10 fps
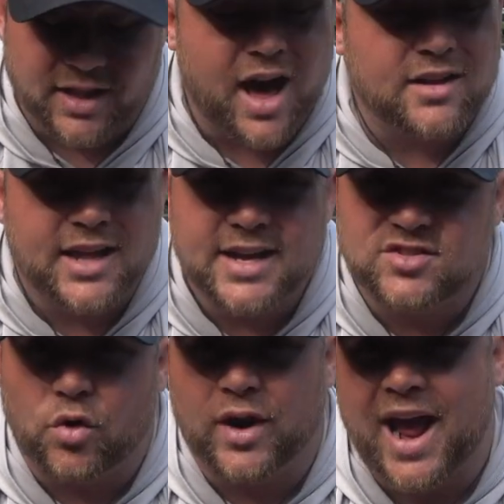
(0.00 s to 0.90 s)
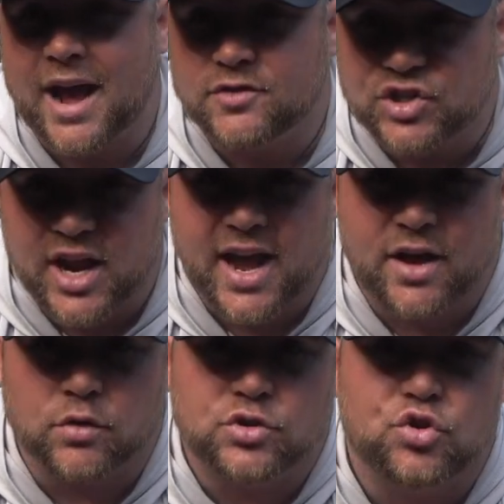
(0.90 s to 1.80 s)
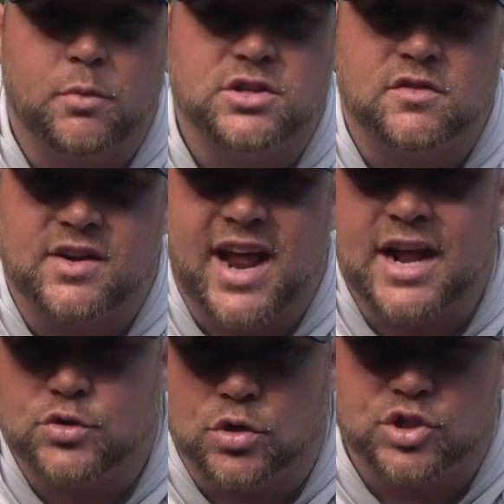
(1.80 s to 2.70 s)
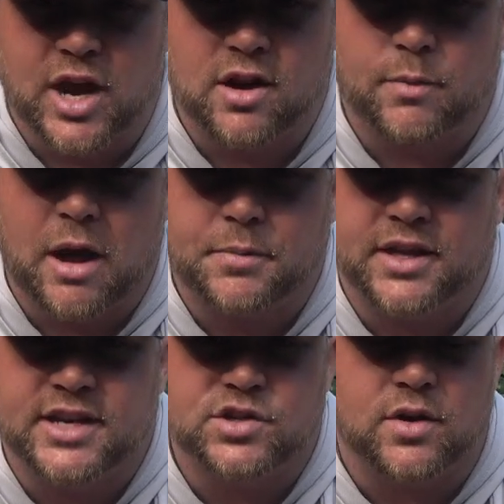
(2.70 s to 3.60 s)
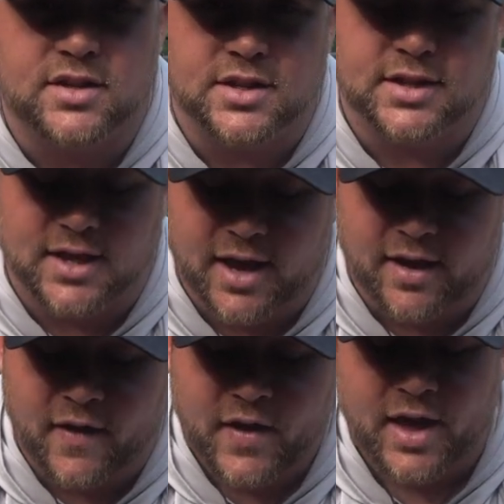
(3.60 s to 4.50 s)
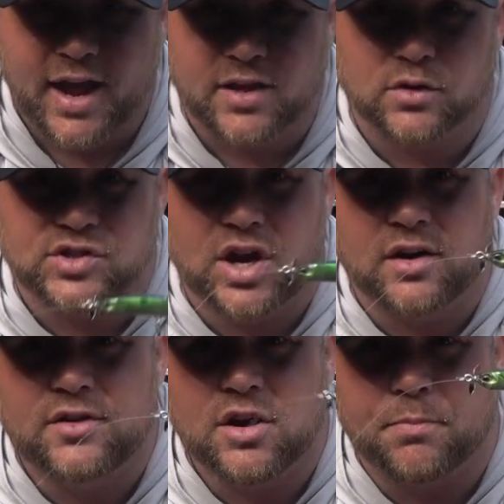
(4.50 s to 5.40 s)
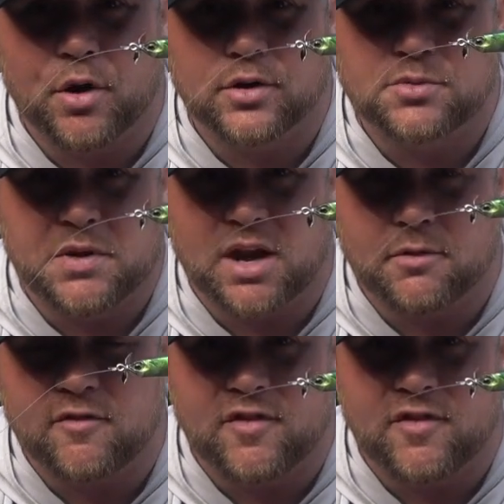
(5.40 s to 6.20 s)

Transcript: lot of lakes don't have shad or too much of a natural shiner population or anything like that. And those young of the year perch become a